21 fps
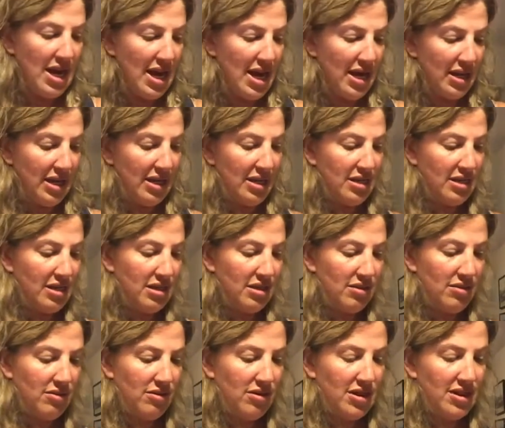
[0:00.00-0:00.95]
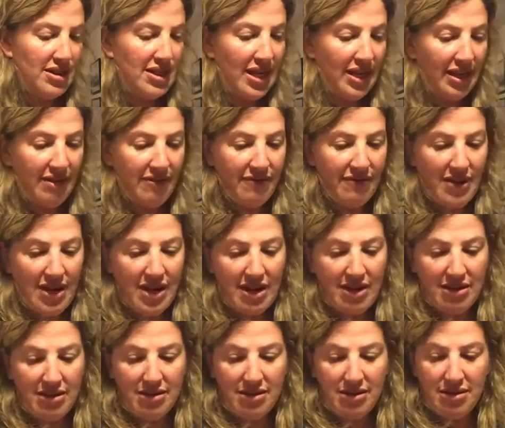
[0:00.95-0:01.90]
add it to the second
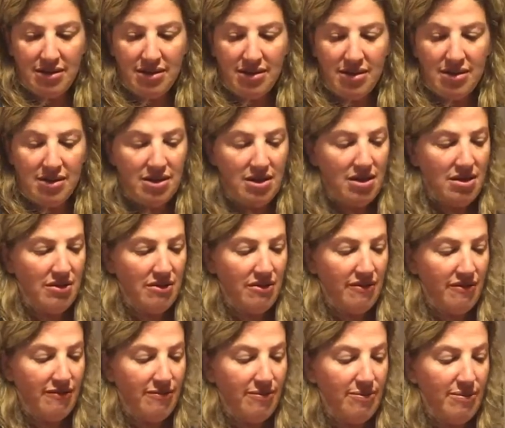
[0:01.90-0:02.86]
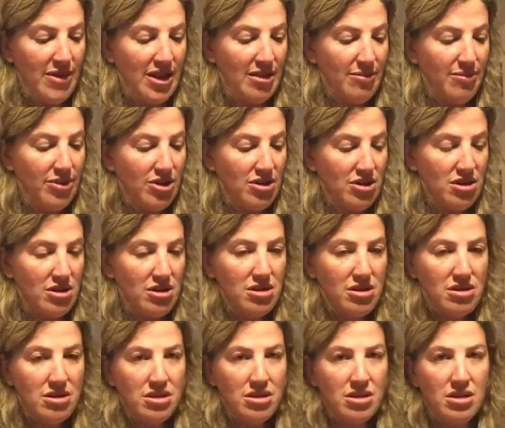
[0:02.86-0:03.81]
vial of Menopure,
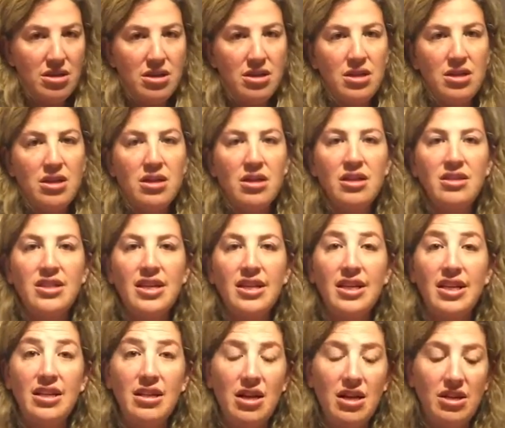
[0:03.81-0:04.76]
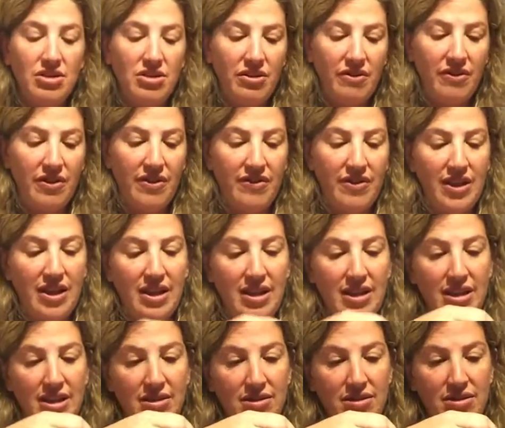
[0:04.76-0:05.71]
because I need 150,
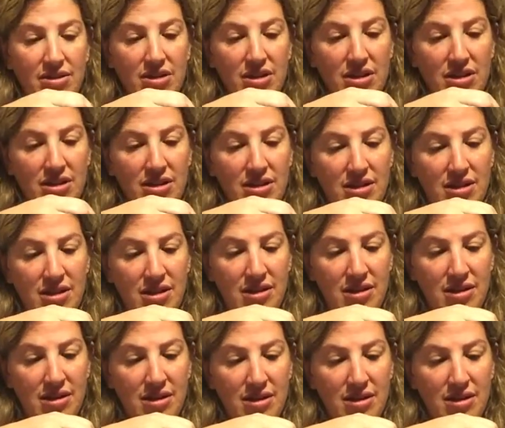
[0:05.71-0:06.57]
and these are just